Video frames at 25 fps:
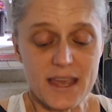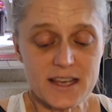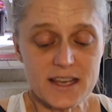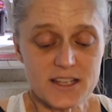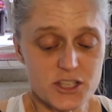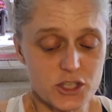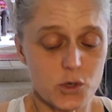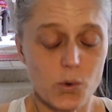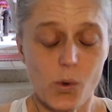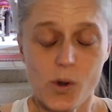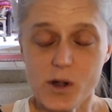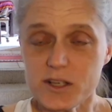
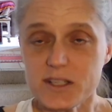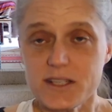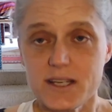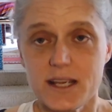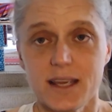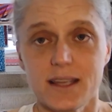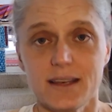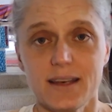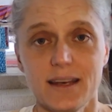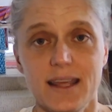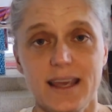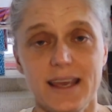their squat
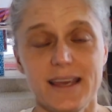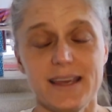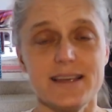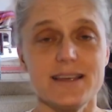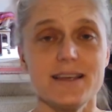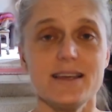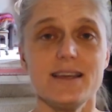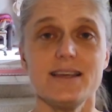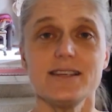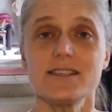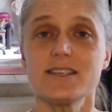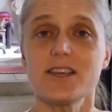
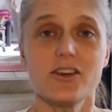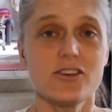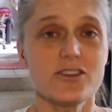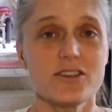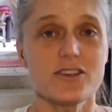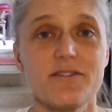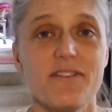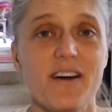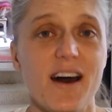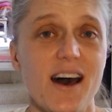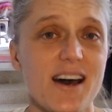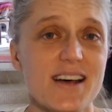technique is
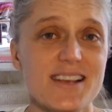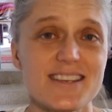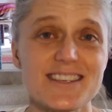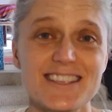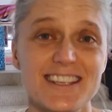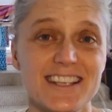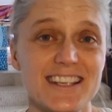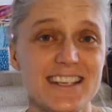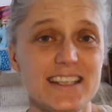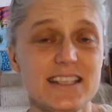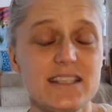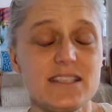going to
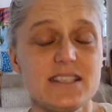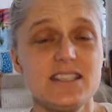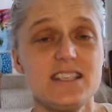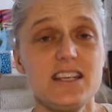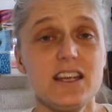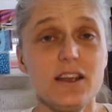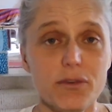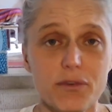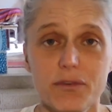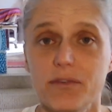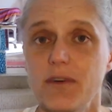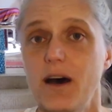vastly
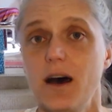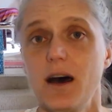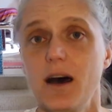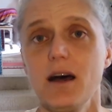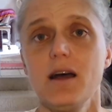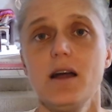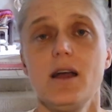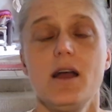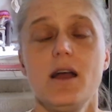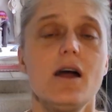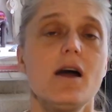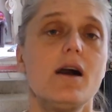
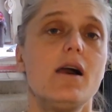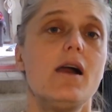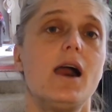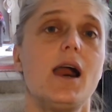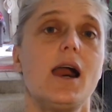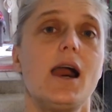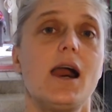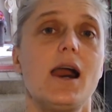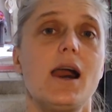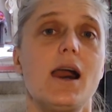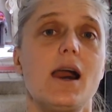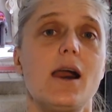differ
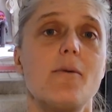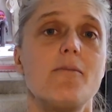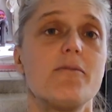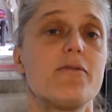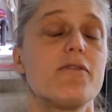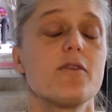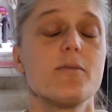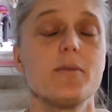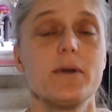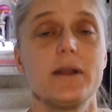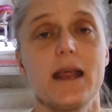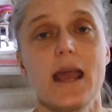
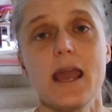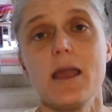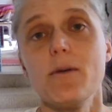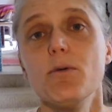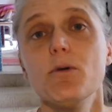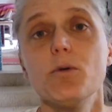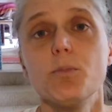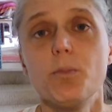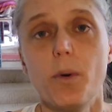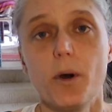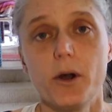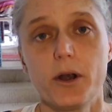from an
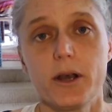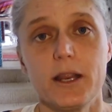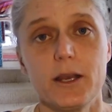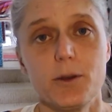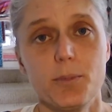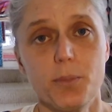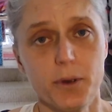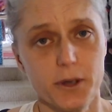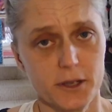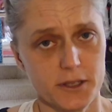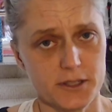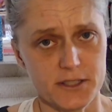
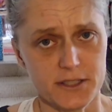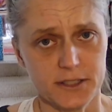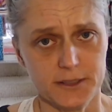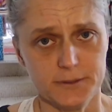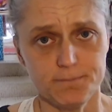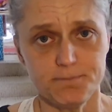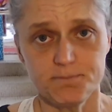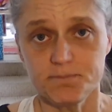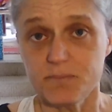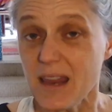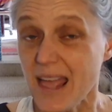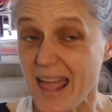able-bodied
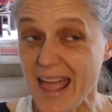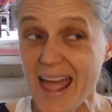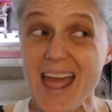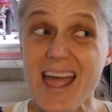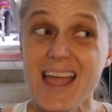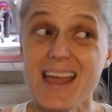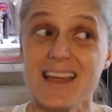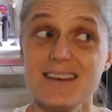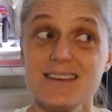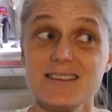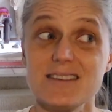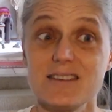person
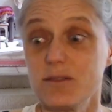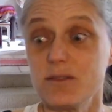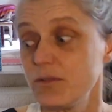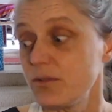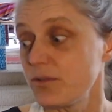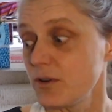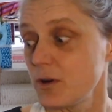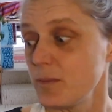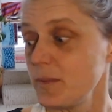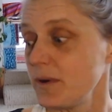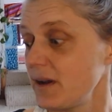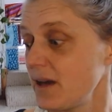and
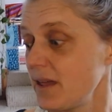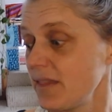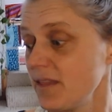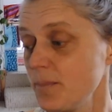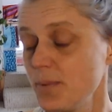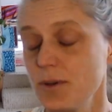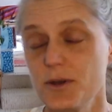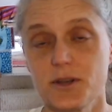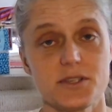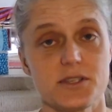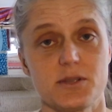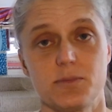from
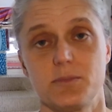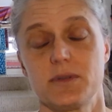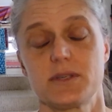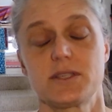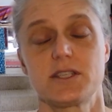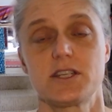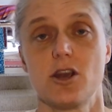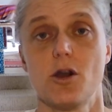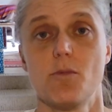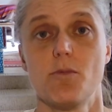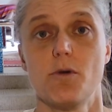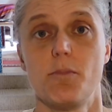another person
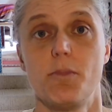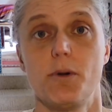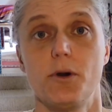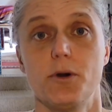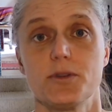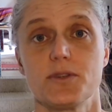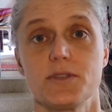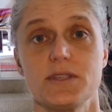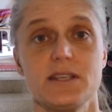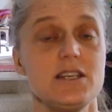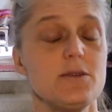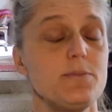with cerebral
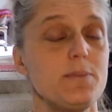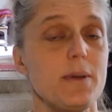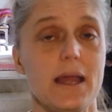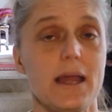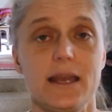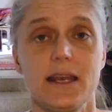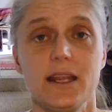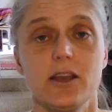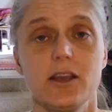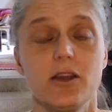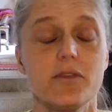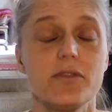palsy,
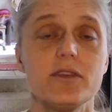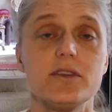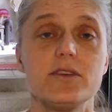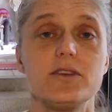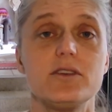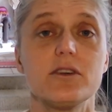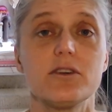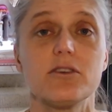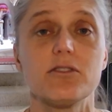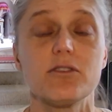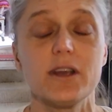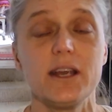depending on
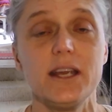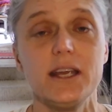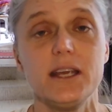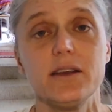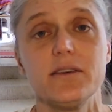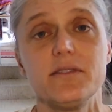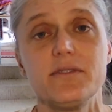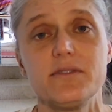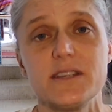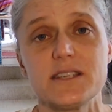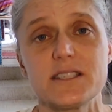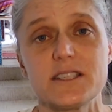the
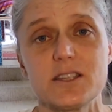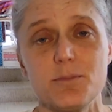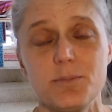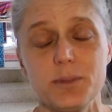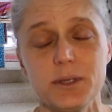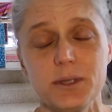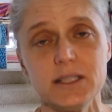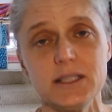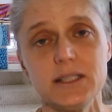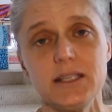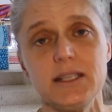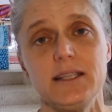degree of
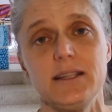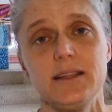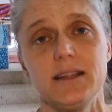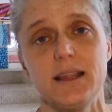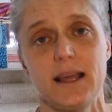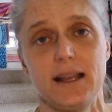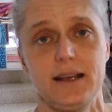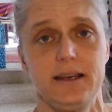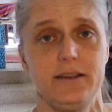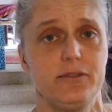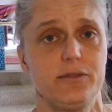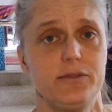
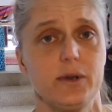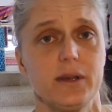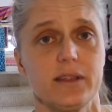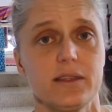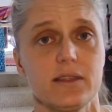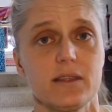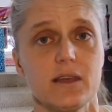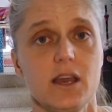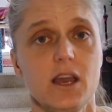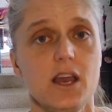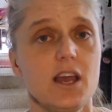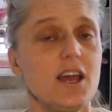disability they live
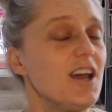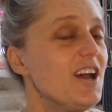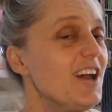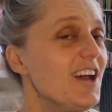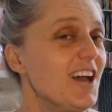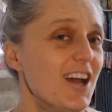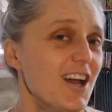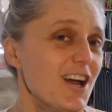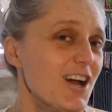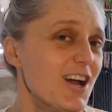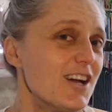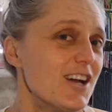with.
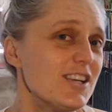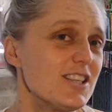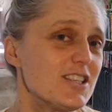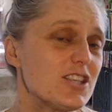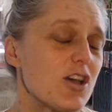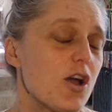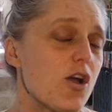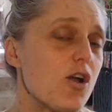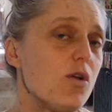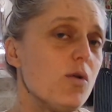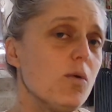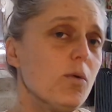
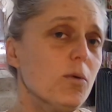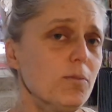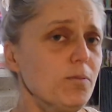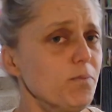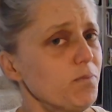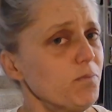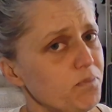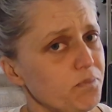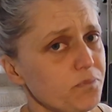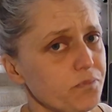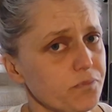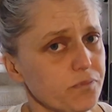So,